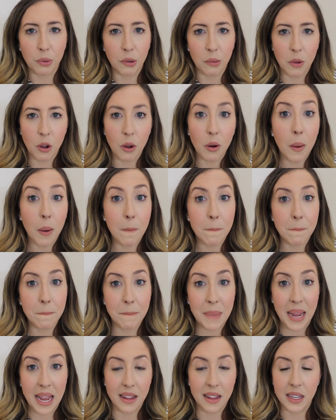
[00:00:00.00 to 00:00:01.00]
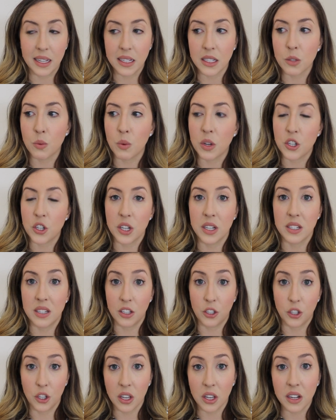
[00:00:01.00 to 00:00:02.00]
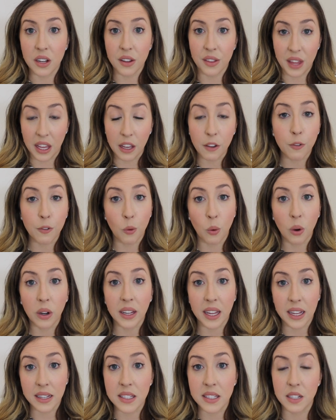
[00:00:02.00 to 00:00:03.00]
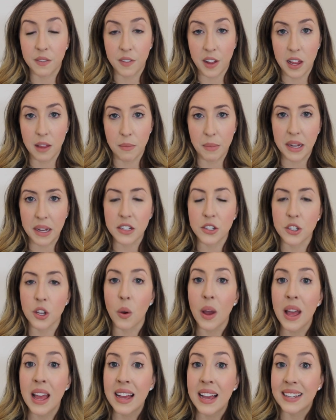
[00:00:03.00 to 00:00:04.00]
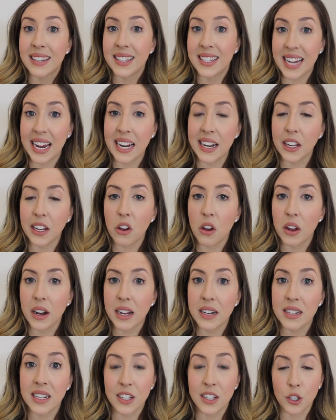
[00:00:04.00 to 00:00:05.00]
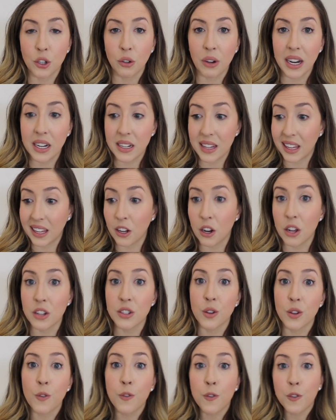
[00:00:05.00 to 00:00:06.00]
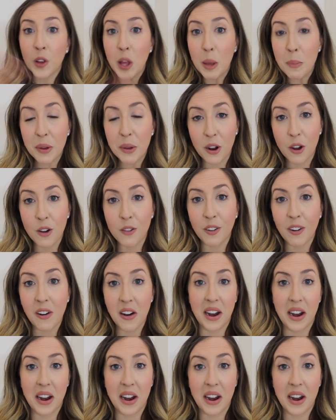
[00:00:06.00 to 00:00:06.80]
promote balance, which is a good thing for kids' development. So standing on it is great. They can also flip it over